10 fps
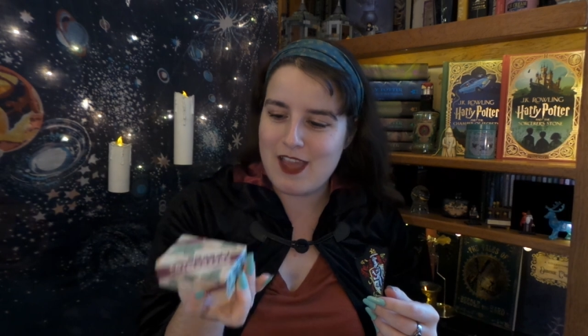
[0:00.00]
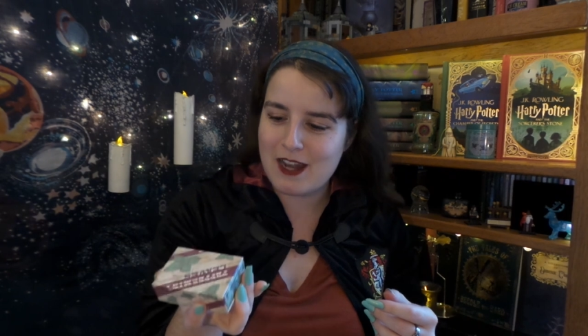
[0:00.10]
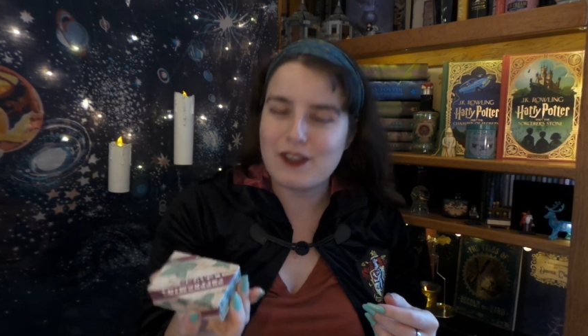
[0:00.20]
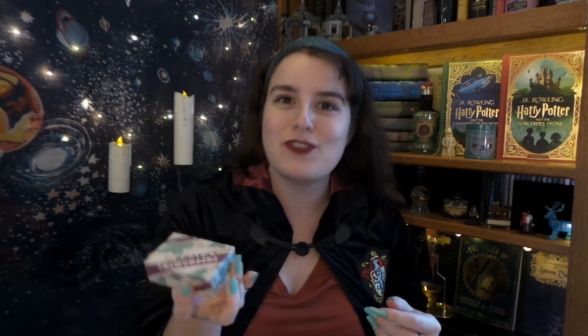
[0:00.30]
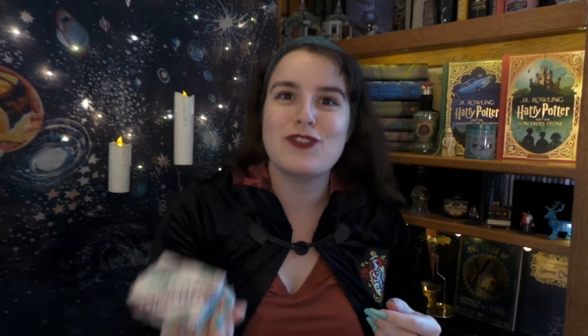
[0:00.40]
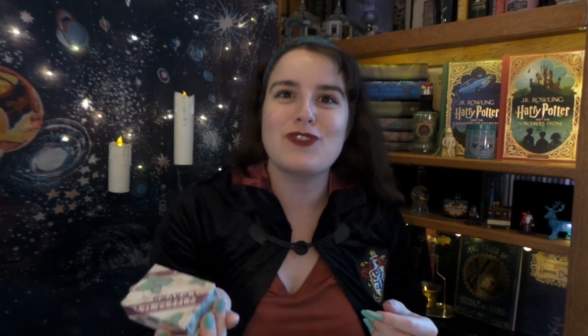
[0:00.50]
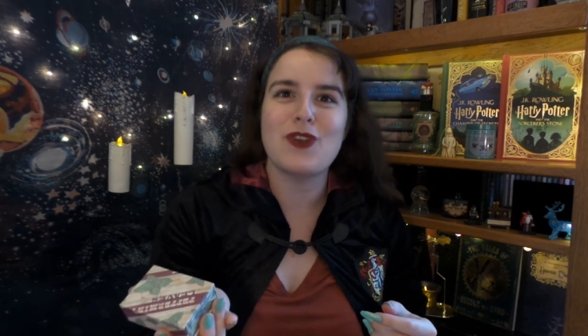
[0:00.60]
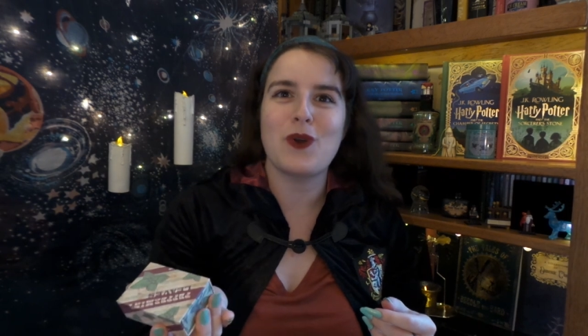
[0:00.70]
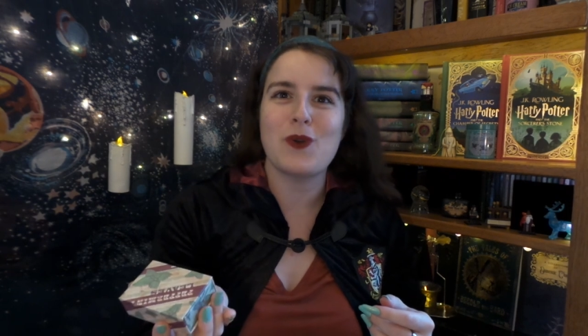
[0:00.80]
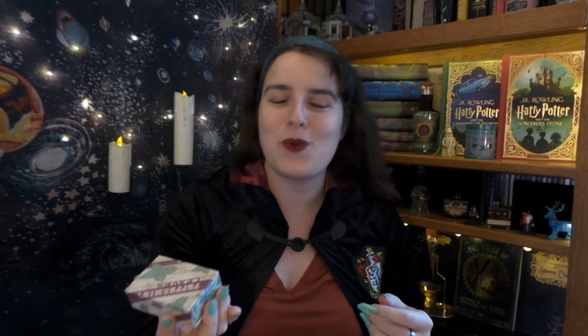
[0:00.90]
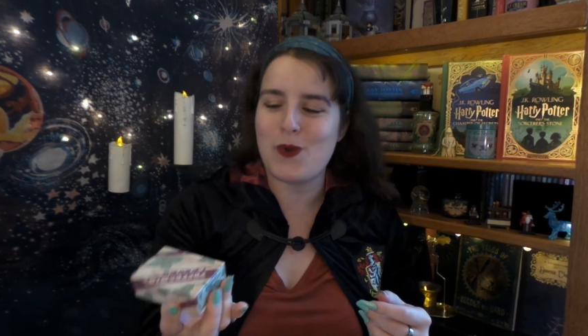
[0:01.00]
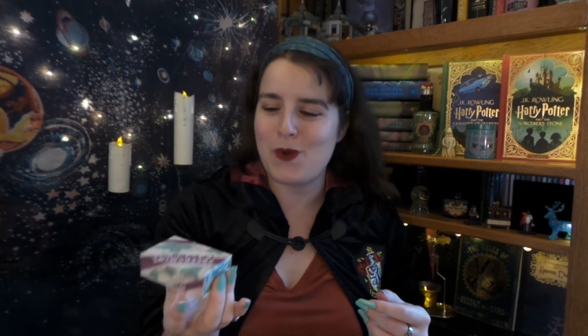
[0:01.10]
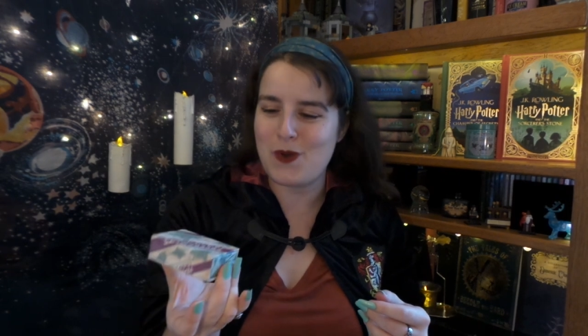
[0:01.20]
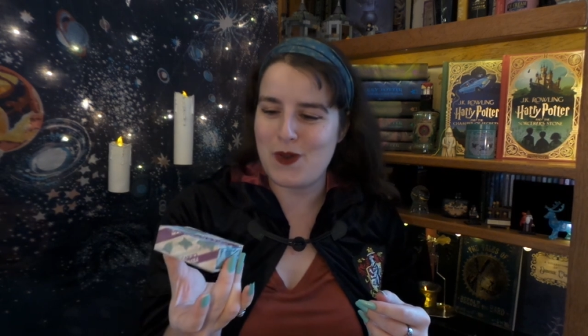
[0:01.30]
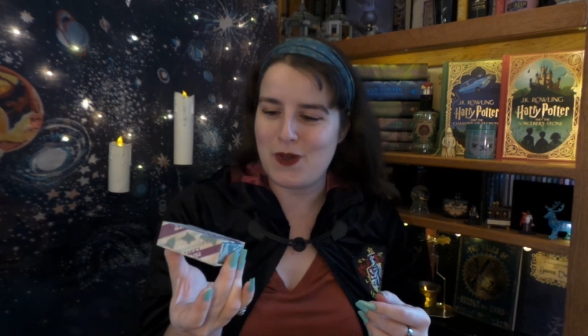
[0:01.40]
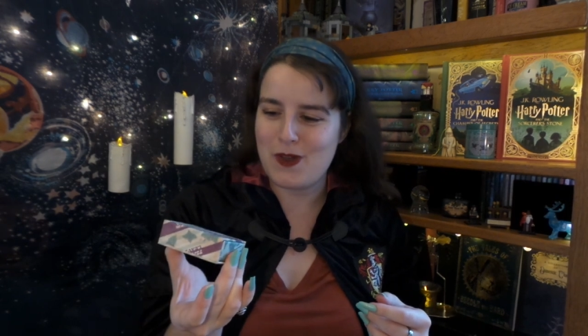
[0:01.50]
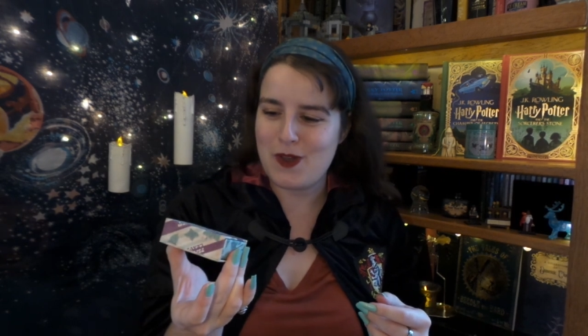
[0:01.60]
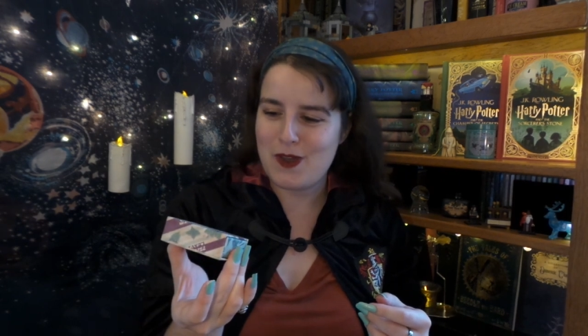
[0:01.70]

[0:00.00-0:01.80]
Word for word: That is so cool.